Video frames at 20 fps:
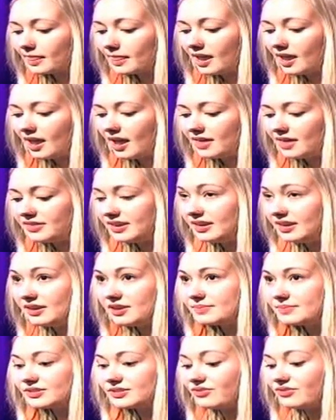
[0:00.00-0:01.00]
The EU
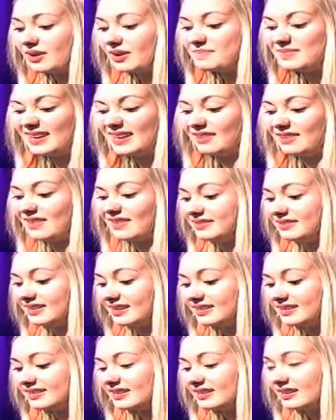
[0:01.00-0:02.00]
is crumbling around
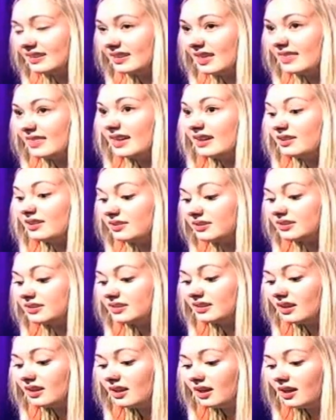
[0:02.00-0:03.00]
us, thank God.
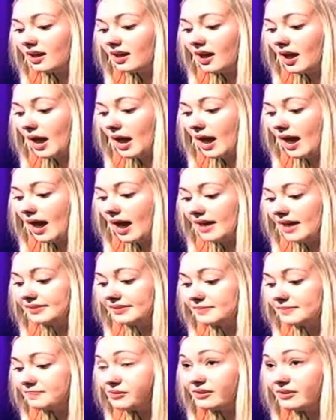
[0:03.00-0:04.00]
And
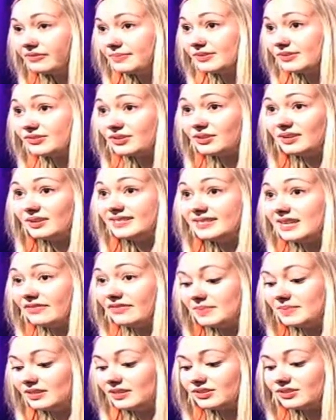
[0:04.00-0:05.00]
support for withdrawal has never been
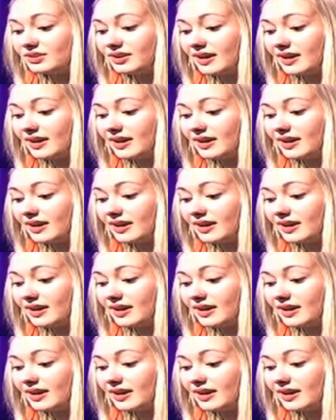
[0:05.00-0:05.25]
stronger.